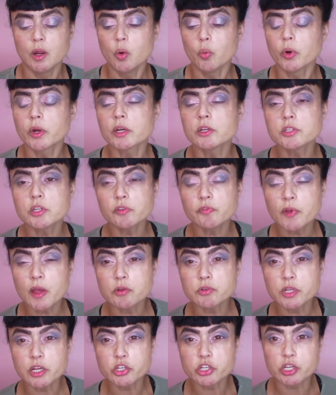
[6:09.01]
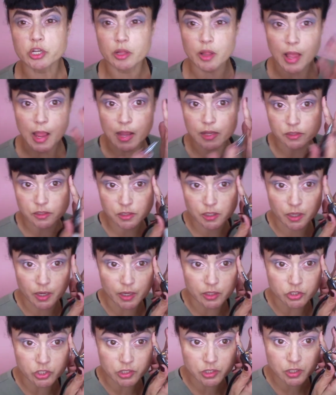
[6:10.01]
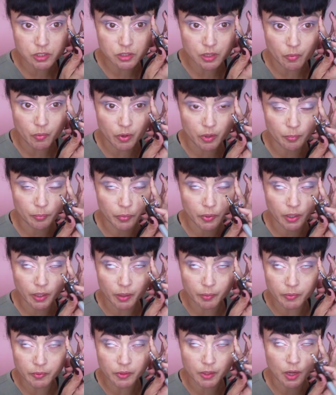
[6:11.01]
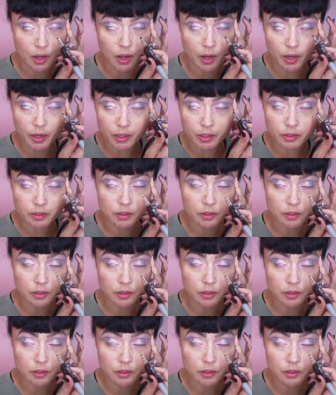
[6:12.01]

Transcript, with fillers: We're going to do foundation last today just because I want to play with the eye.